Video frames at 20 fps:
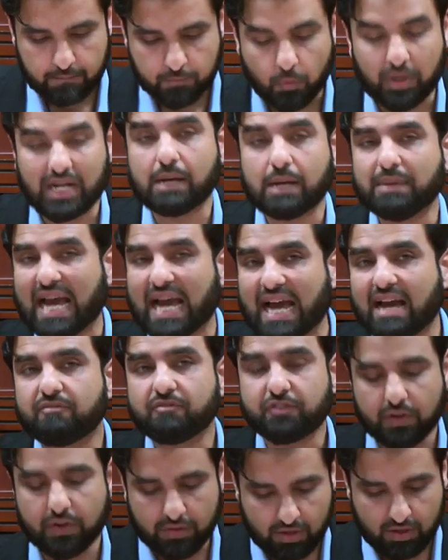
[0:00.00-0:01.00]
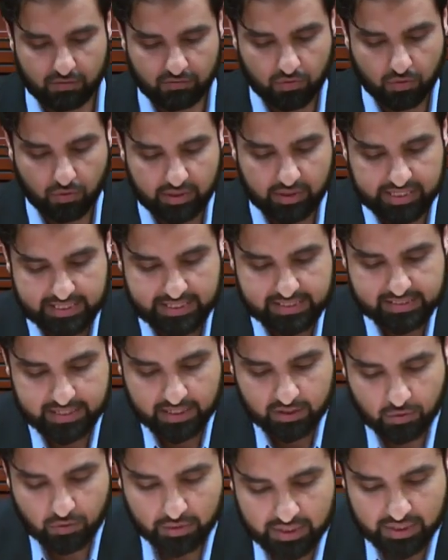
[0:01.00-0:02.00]
So what I'm after, therefore, is
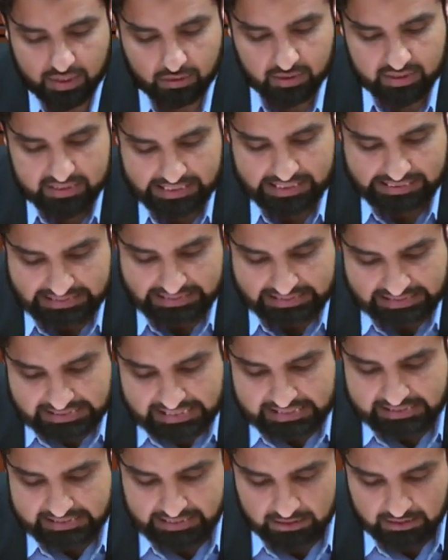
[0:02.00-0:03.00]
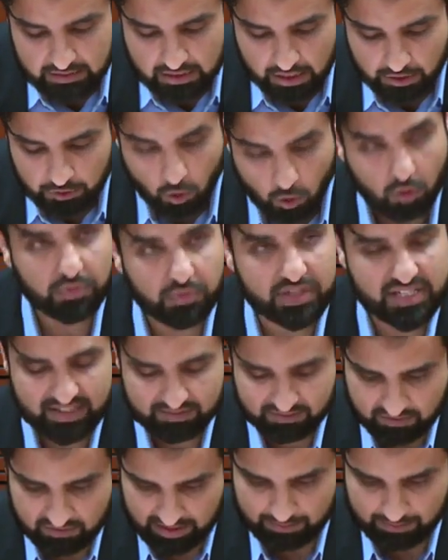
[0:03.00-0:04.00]
a coherent and consistent
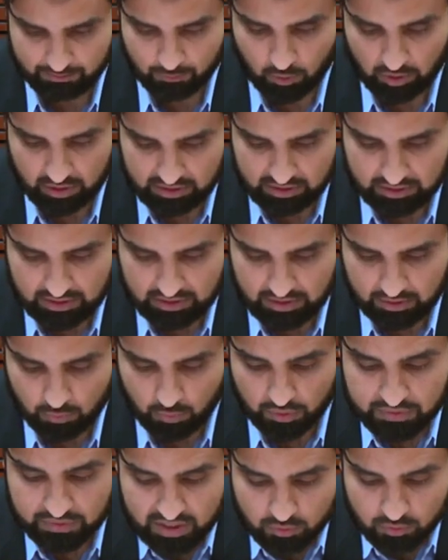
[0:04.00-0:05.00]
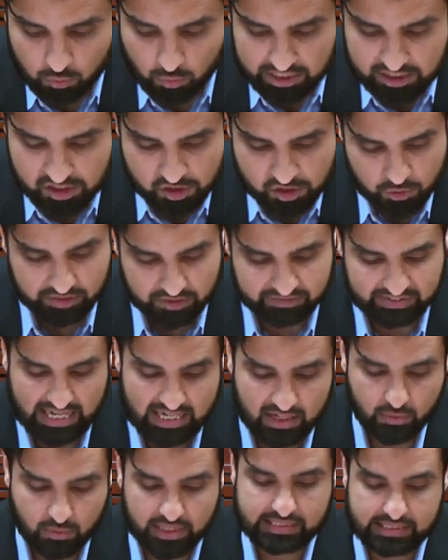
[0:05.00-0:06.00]
normative framework within which to
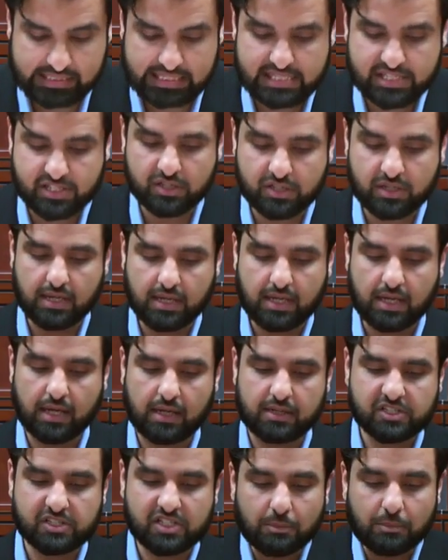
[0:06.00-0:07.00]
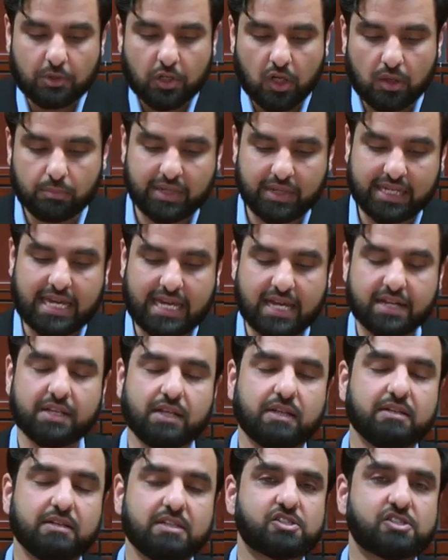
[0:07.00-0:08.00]
evaluate these similar but yet
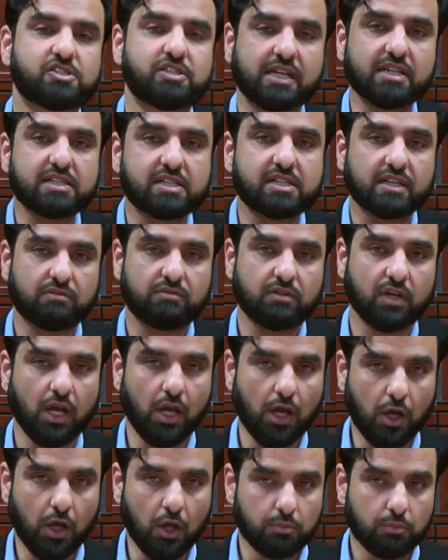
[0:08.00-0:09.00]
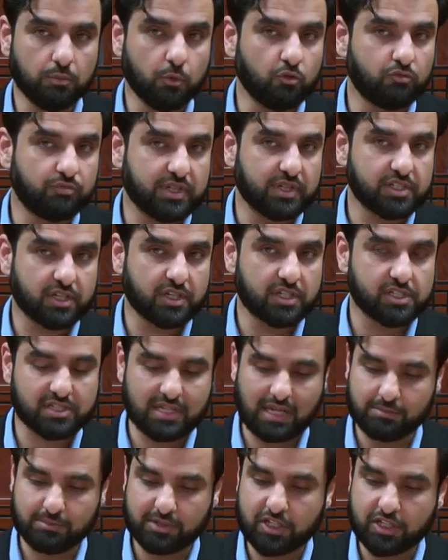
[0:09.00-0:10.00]
distinctive movements in
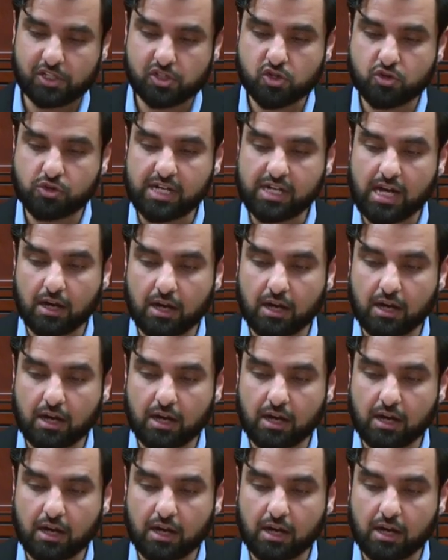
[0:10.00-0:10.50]
Islamic history.